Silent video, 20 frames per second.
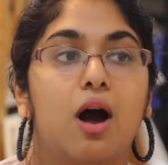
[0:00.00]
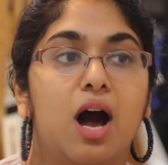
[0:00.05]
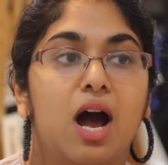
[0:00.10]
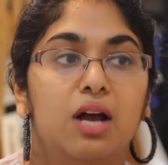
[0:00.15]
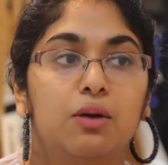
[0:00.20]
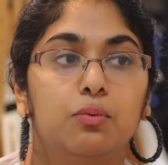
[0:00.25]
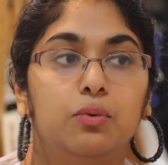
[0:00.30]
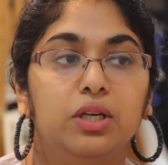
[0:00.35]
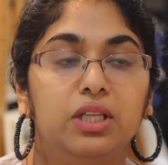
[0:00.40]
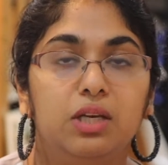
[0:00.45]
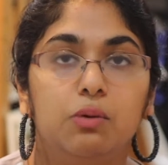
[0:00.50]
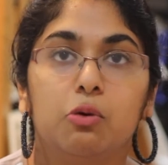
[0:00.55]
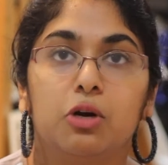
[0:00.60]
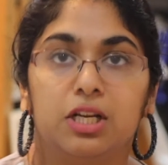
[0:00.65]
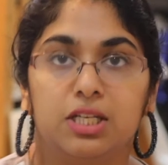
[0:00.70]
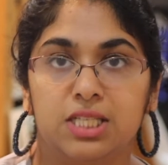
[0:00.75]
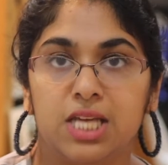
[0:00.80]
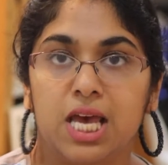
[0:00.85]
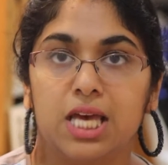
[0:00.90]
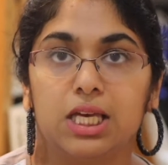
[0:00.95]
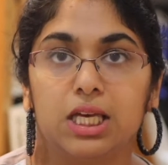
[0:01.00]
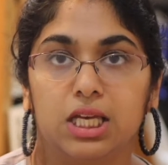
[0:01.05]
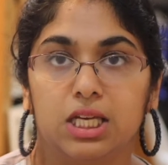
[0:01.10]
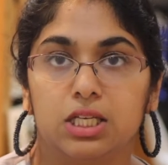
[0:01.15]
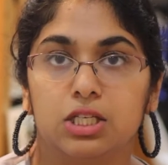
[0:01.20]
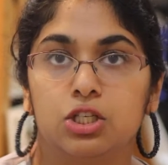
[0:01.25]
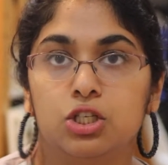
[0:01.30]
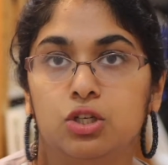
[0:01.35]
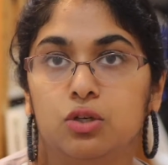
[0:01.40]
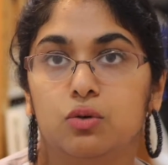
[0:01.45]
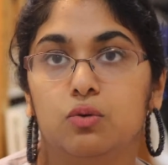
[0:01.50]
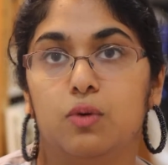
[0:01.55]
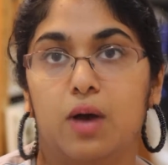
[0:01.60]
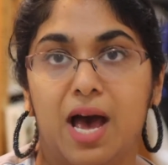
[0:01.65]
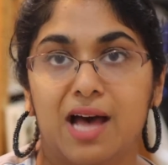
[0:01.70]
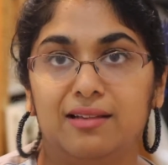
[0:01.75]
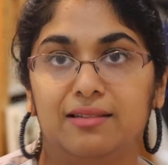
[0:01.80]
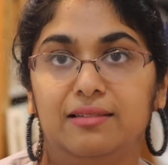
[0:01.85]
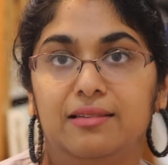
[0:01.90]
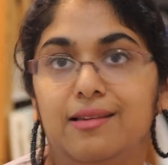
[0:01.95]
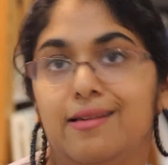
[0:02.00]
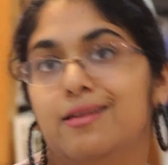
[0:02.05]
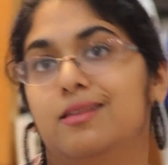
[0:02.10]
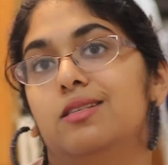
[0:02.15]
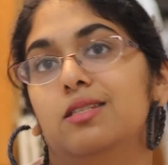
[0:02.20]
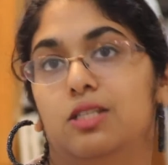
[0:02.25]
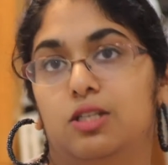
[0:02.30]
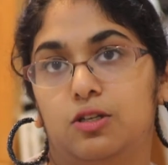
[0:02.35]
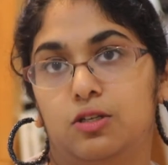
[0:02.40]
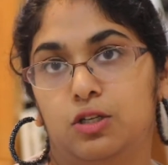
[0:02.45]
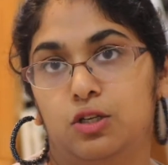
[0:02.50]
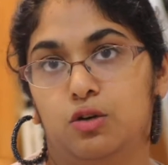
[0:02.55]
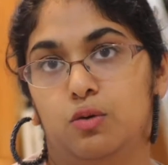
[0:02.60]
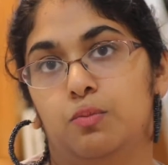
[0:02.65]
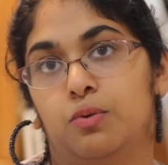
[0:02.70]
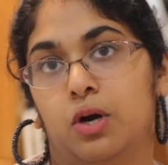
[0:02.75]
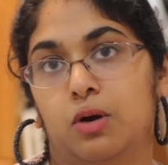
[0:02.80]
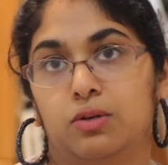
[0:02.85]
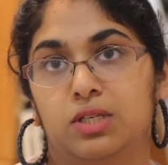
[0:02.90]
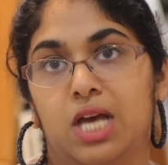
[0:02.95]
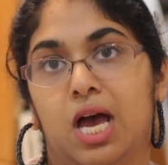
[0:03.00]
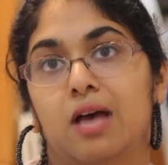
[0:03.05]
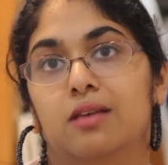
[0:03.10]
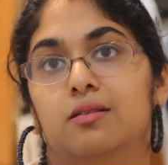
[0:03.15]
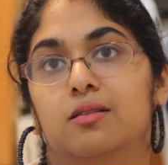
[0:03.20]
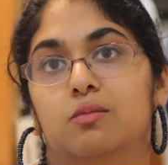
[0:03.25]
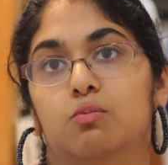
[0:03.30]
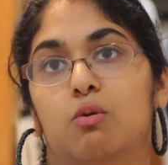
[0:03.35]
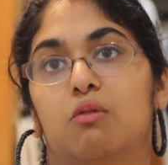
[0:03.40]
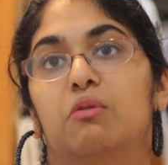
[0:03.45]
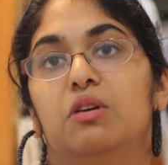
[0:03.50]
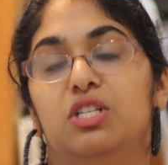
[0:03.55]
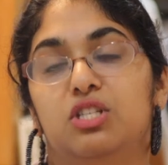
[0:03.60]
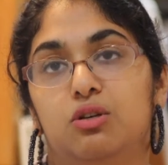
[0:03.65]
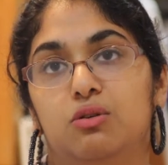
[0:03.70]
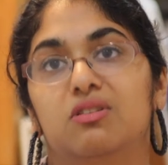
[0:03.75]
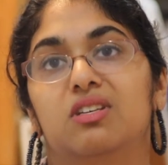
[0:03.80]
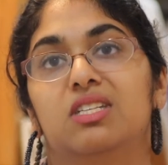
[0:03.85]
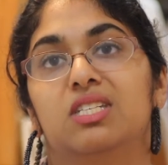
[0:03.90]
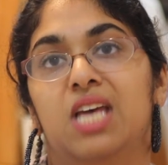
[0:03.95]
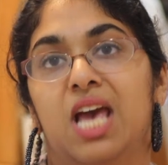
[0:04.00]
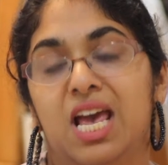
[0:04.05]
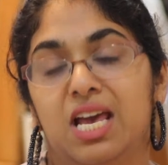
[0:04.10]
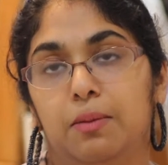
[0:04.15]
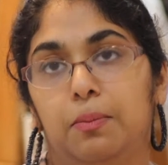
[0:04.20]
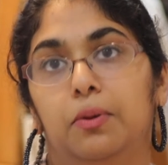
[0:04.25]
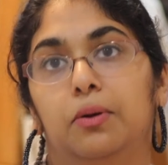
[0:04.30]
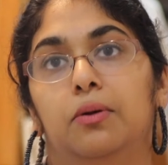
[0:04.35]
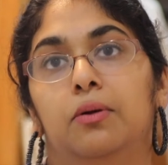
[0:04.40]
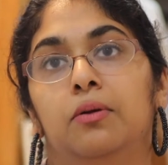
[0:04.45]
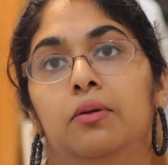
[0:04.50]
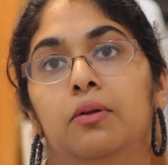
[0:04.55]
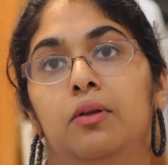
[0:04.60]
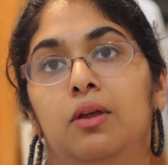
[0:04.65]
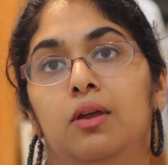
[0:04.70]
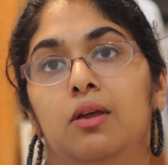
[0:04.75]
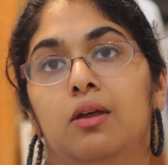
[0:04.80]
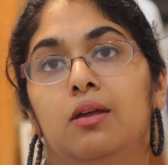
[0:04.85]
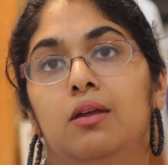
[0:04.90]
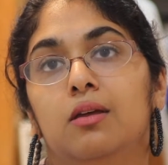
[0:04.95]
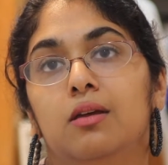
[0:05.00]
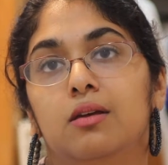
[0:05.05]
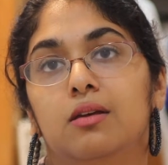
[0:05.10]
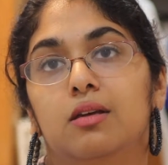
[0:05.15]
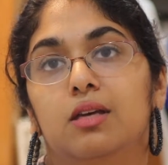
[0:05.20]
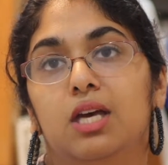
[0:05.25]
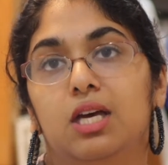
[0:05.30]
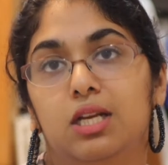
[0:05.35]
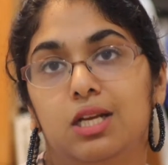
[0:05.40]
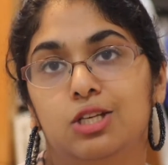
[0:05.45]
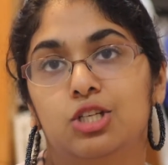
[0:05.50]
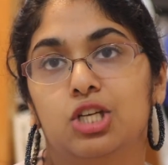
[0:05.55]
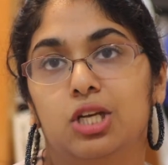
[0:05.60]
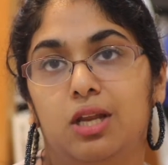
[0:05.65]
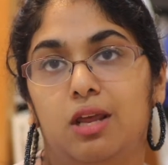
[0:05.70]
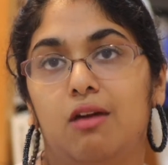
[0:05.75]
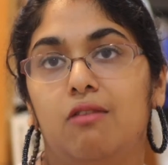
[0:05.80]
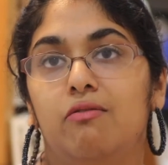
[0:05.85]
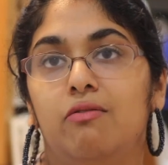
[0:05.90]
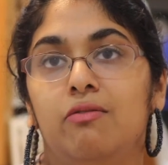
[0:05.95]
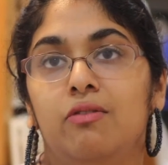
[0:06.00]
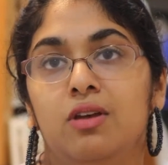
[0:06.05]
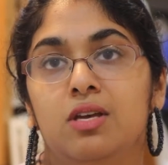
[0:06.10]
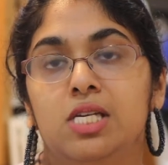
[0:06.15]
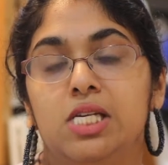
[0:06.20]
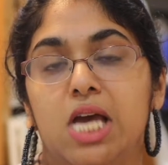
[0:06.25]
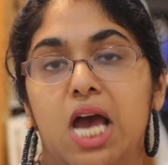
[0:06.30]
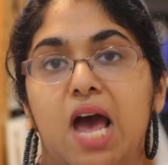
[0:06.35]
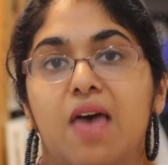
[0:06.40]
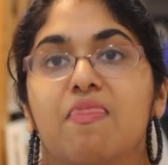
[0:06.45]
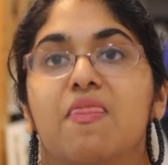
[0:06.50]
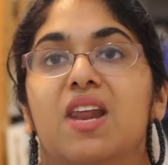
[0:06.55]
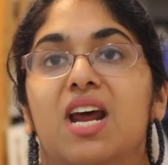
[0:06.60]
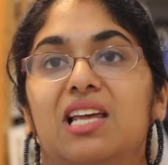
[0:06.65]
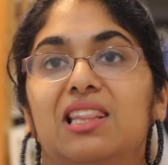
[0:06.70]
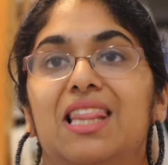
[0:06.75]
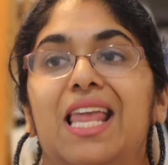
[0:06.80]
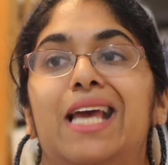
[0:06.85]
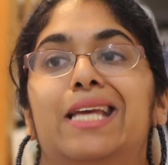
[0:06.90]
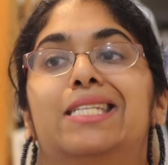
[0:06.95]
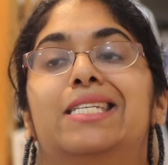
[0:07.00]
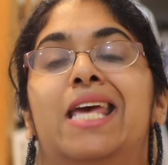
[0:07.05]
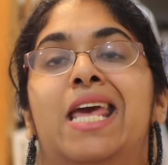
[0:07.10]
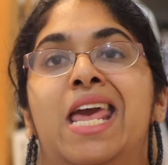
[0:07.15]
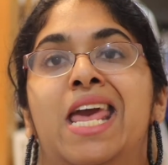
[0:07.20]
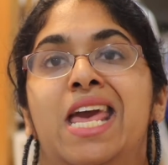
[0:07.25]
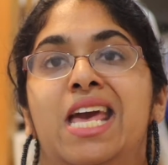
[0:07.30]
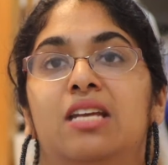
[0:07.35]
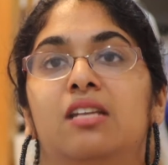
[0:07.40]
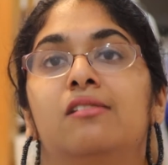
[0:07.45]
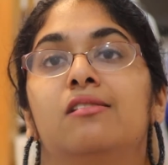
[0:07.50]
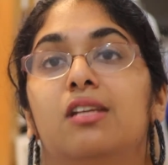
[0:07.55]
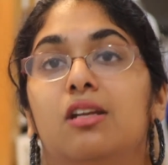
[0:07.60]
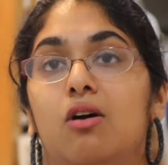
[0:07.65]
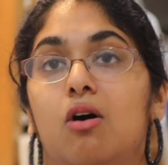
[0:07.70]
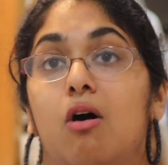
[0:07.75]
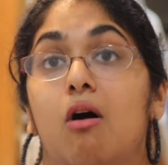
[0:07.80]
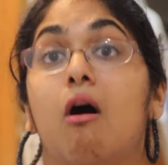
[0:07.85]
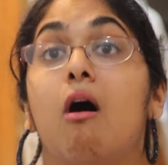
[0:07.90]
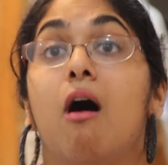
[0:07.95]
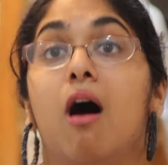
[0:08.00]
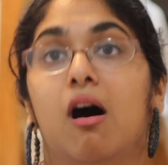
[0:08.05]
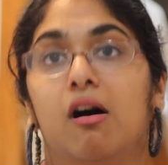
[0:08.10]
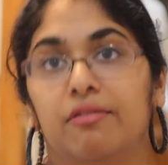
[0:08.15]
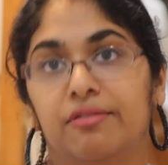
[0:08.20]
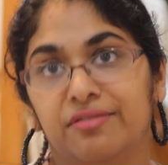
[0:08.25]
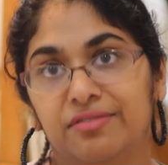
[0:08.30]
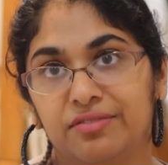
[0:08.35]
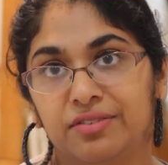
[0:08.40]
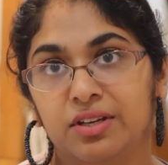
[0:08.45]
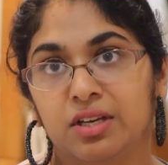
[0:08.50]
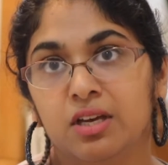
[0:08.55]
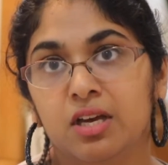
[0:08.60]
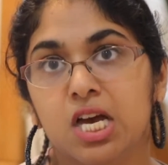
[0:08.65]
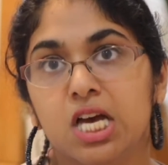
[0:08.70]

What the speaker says: I really want to take it to at least 2 protests where we do the table initiative, and then I'd like to hand it off